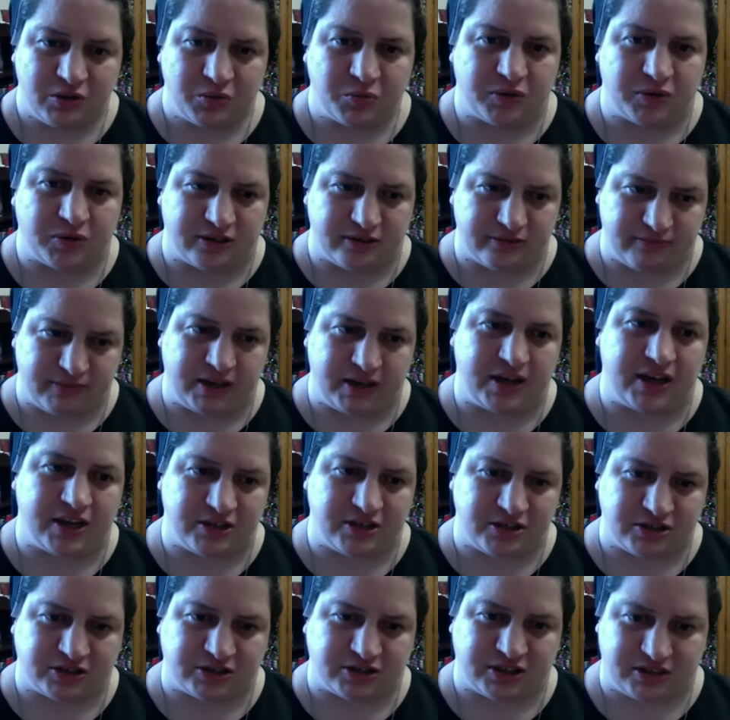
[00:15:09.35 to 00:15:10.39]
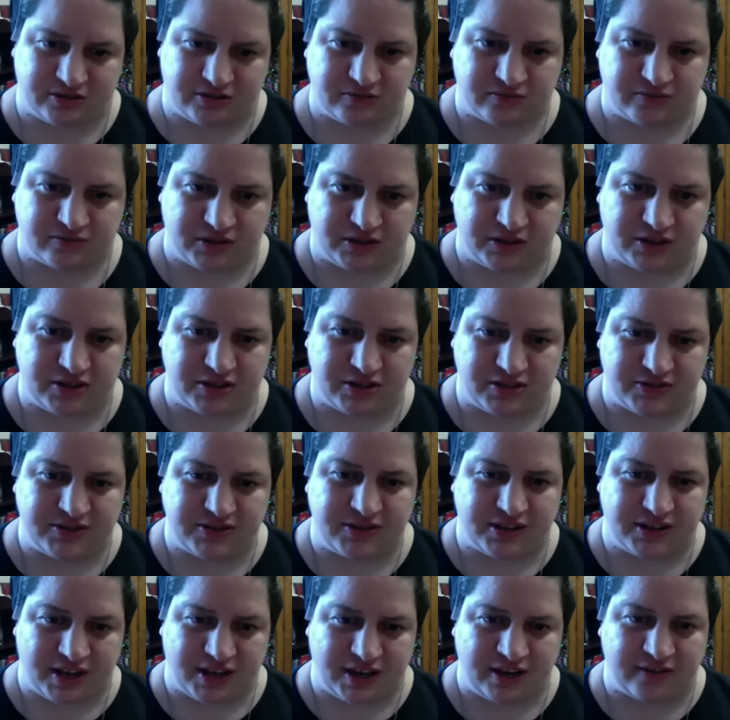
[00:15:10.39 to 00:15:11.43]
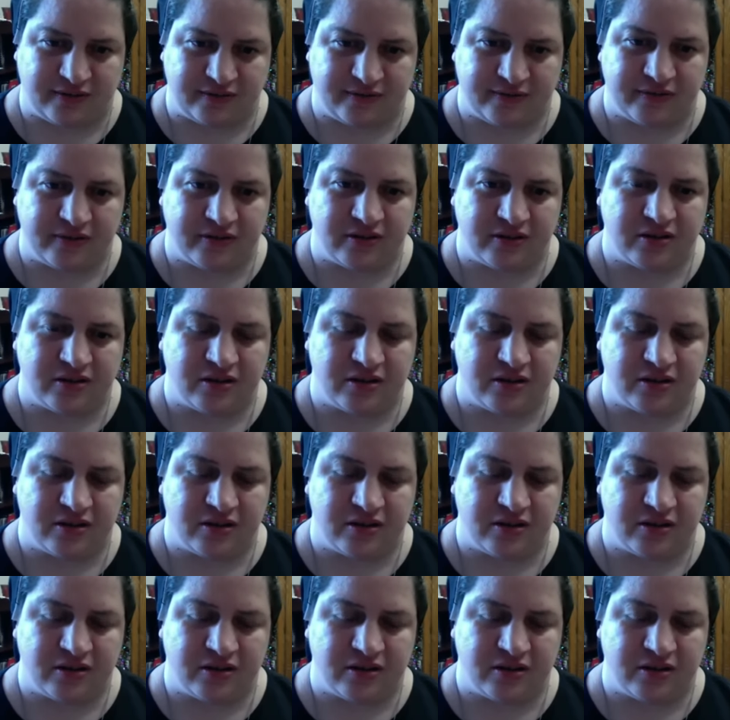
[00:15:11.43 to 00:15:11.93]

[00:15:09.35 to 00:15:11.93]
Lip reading: with me entering religious life.